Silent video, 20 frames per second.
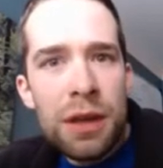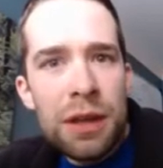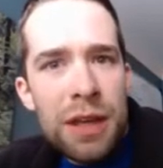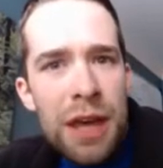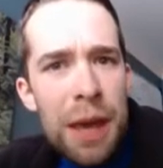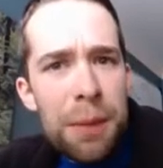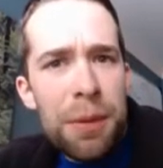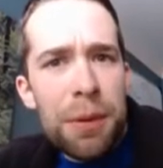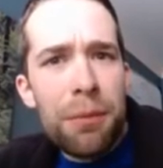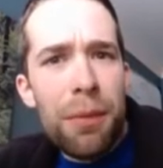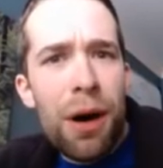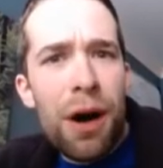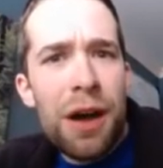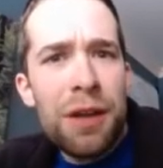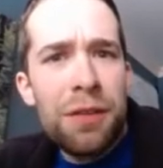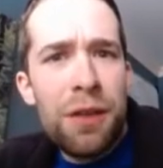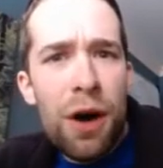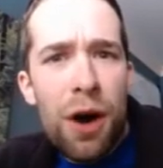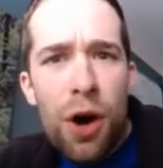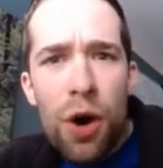Keep in
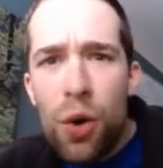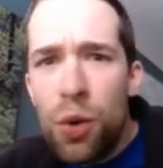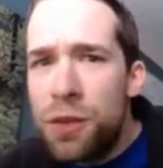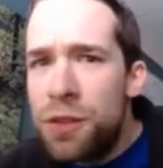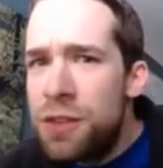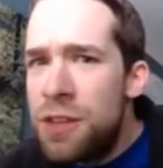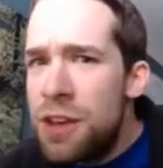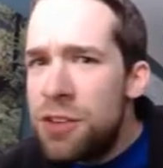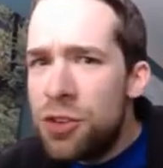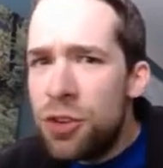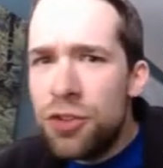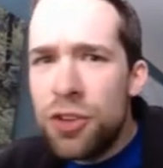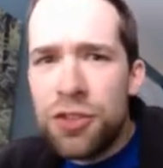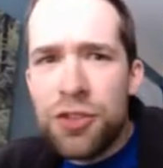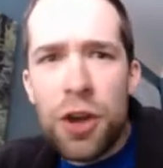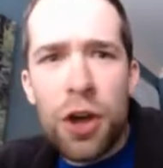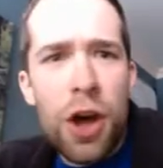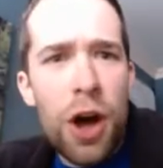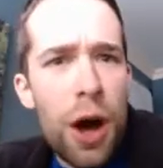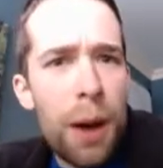mind though, these are just
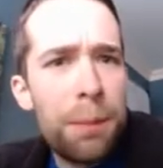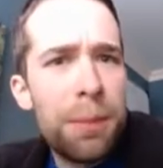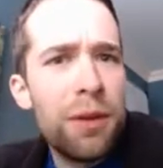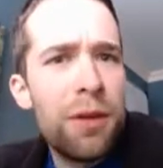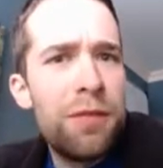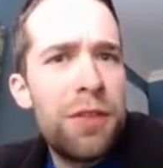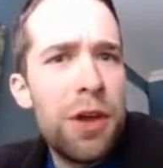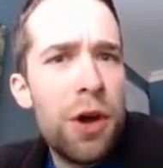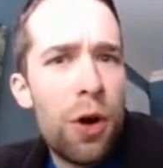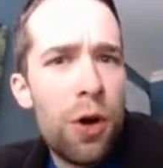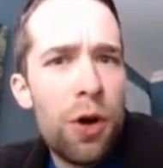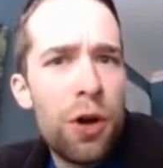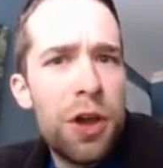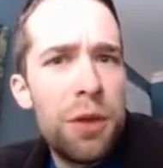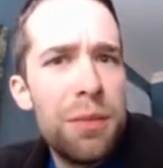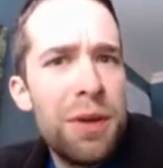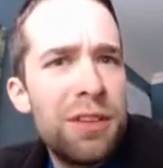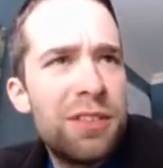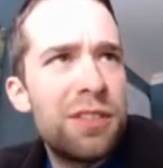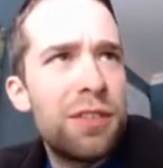a couple of the
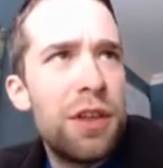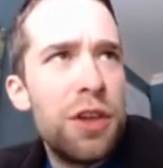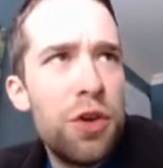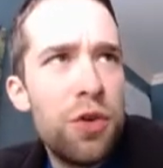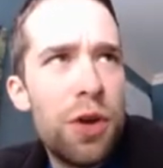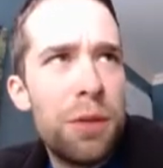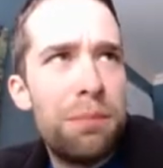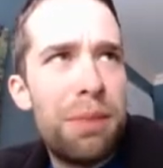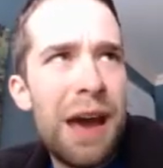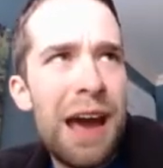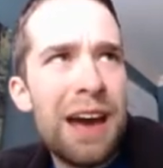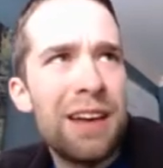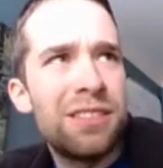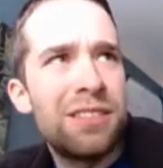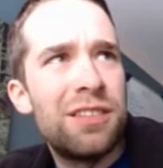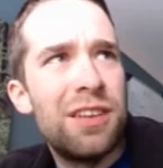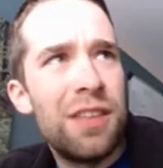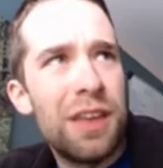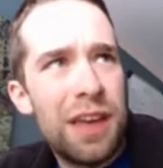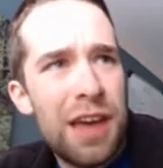arguments that you can pass
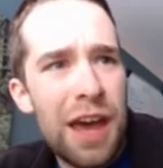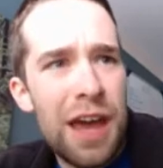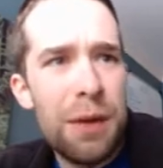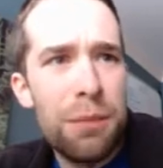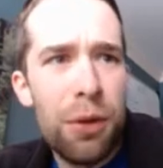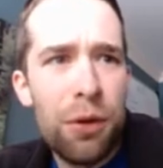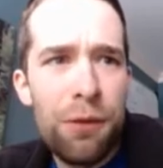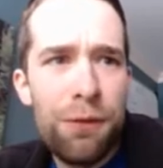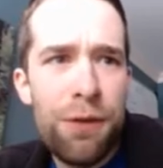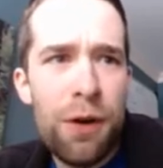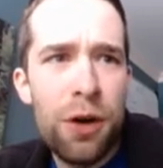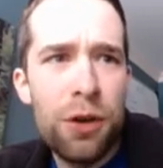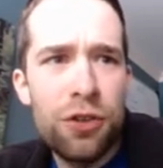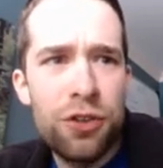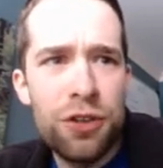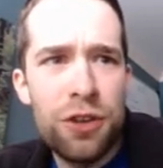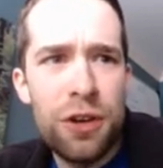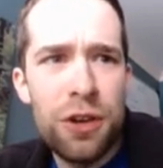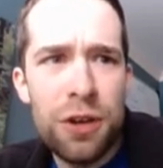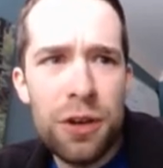to the kable
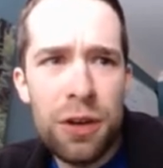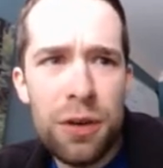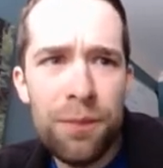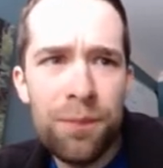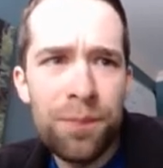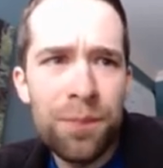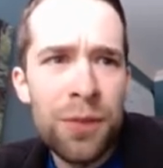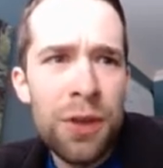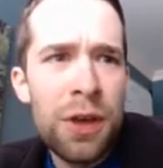function.